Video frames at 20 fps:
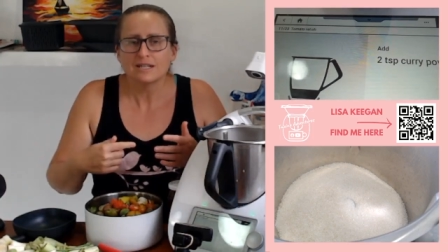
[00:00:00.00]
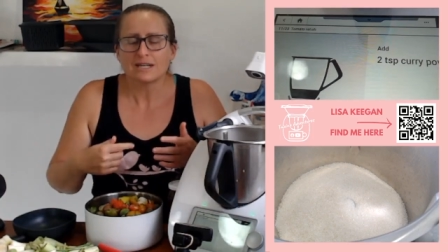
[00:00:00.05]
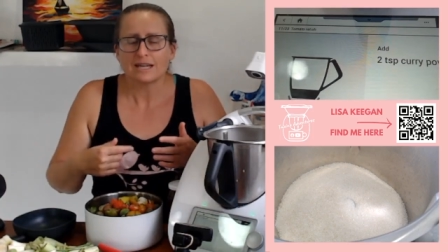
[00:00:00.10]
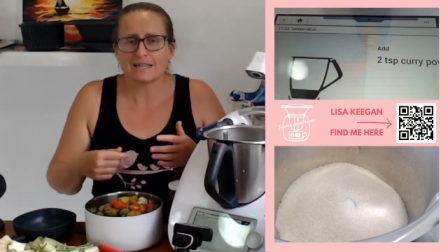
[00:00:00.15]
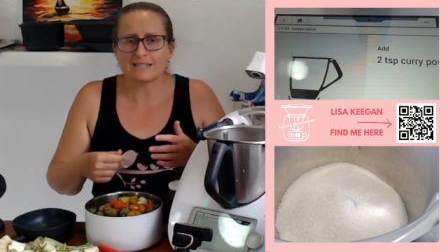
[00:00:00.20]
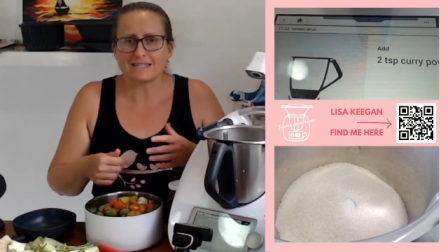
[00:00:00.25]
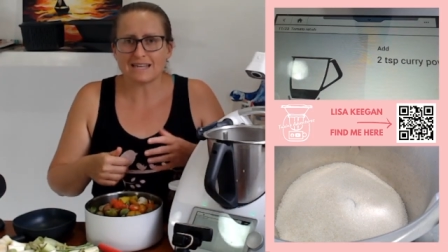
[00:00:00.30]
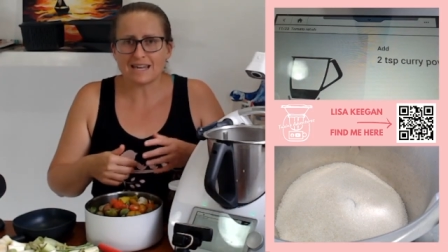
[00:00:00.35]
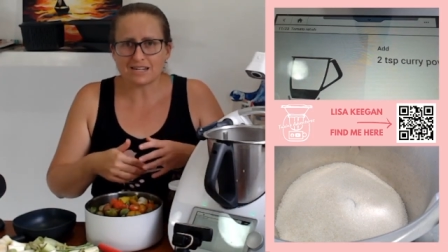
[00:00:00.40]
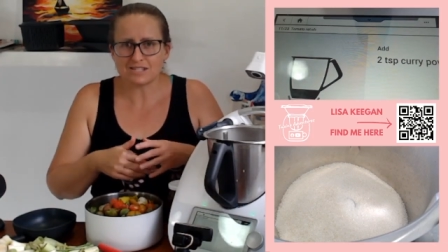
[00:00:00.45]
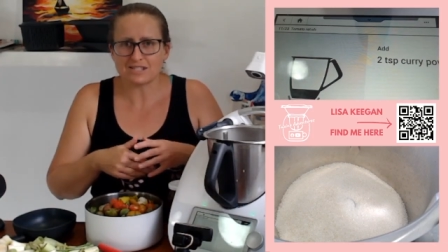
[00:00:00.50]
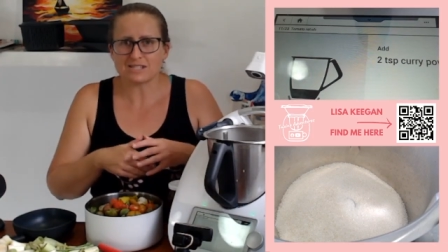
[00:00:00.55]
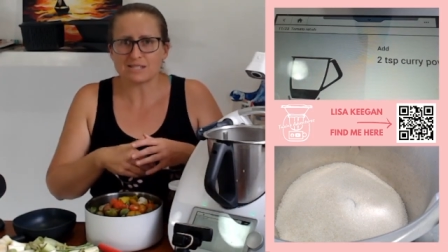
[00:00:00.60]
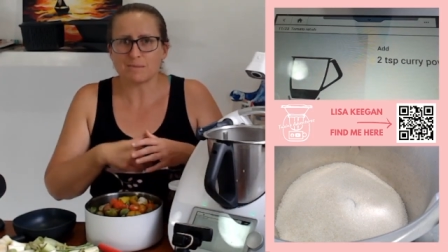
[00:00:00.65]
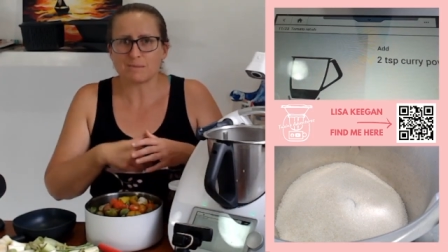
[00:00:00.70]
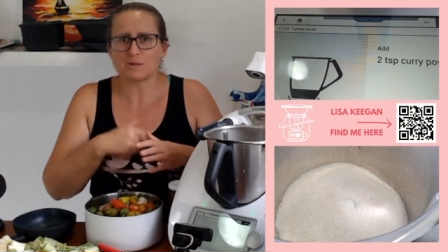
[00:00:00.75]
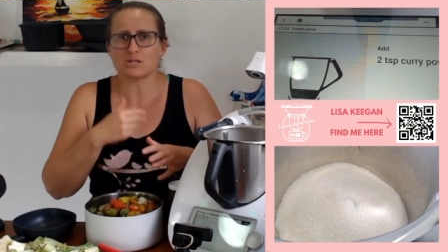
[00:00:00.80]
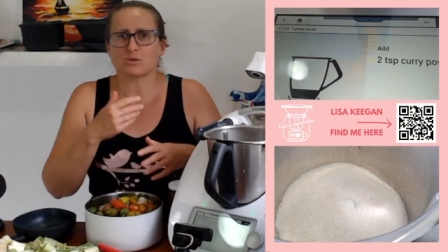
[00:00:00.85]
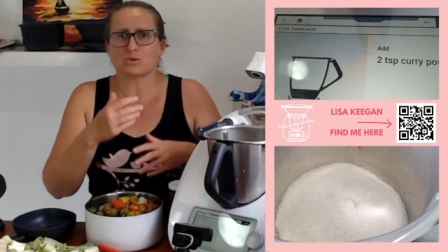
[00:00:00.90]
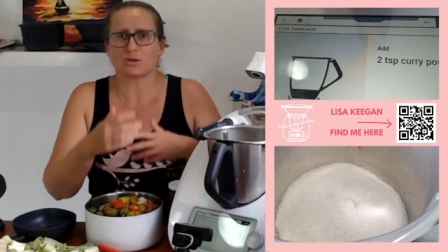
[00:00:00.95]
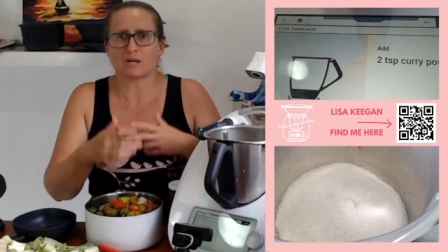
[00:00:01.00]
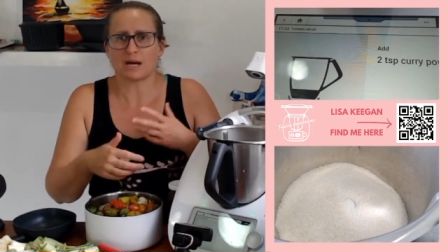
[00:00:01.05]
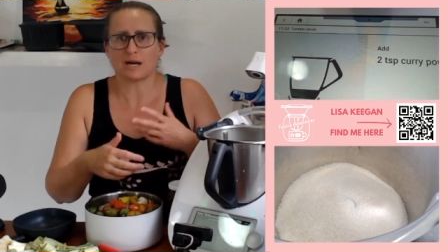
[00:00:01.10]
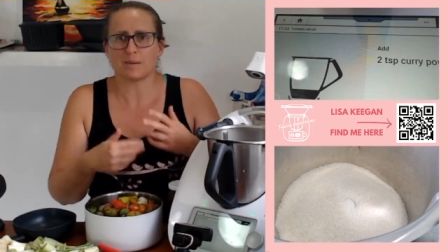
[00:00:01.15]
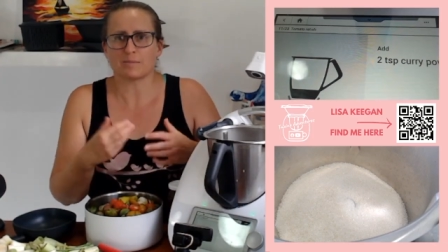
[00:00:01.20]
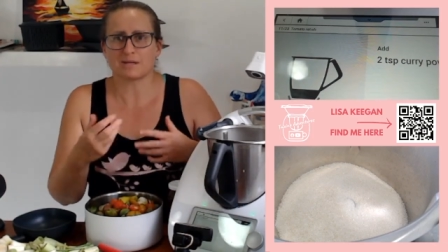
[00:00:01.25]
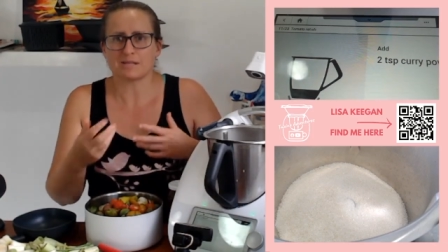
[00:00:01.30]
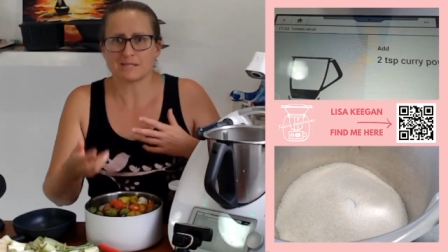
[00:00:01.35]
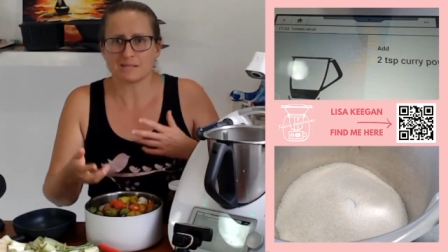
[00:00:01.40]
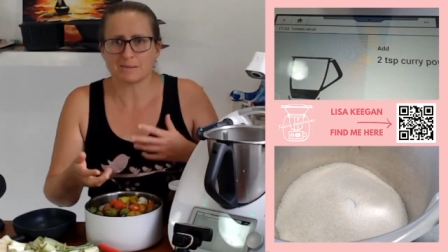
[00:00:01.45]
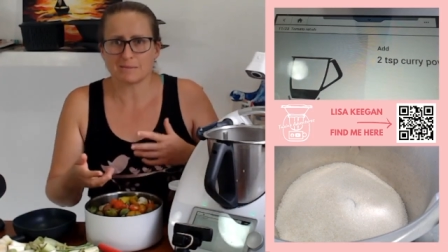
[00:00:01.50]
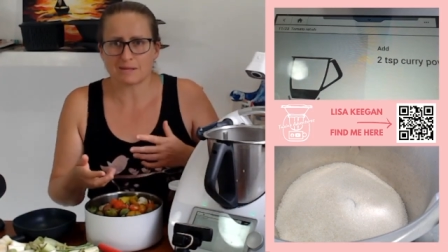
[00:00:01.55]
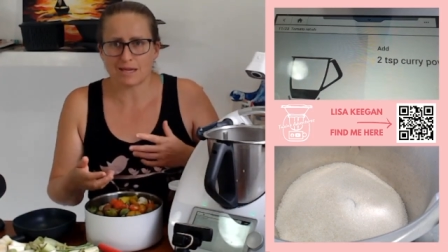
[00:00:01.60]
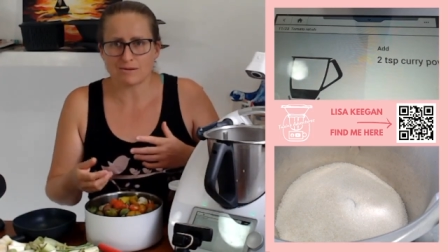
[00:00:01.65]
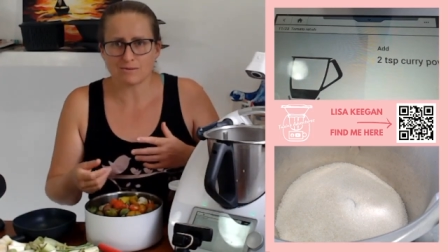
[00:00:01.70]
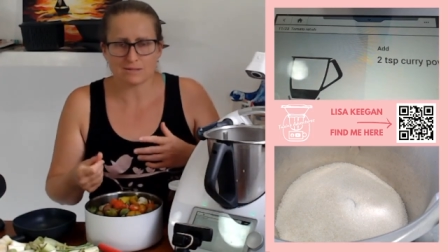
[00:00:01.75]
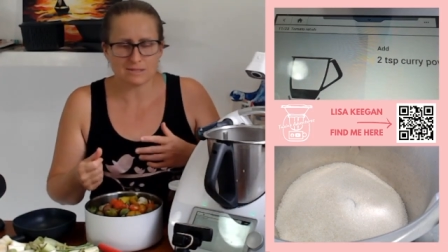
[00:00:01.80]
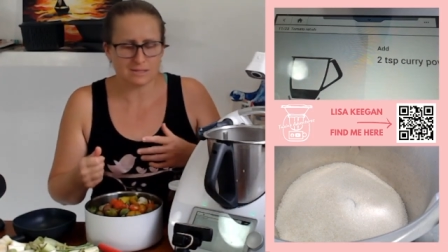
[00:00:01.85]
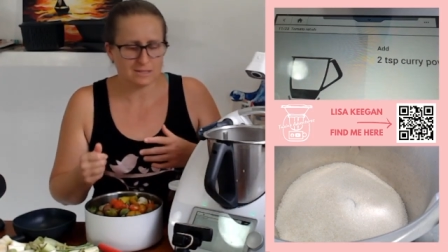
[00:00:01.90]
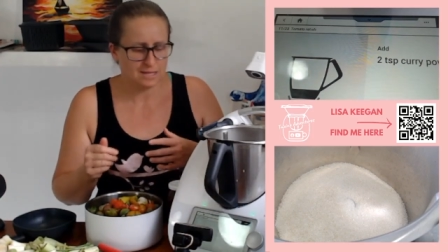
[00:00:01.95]
It's actually something to accompany something
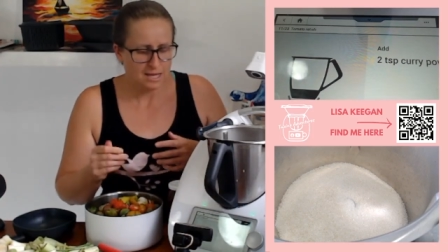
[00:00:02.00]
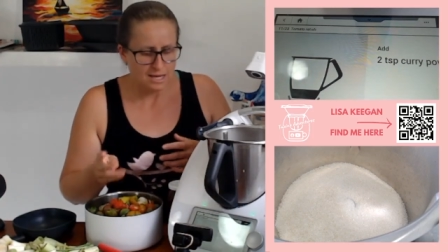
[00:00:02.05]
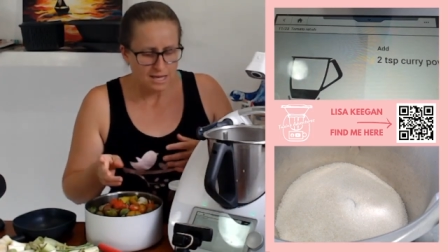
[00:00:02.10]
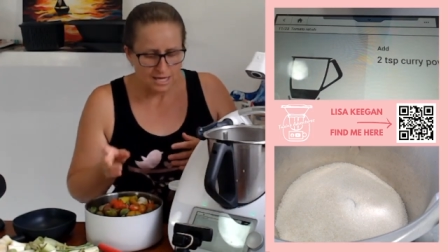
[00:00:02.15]
else.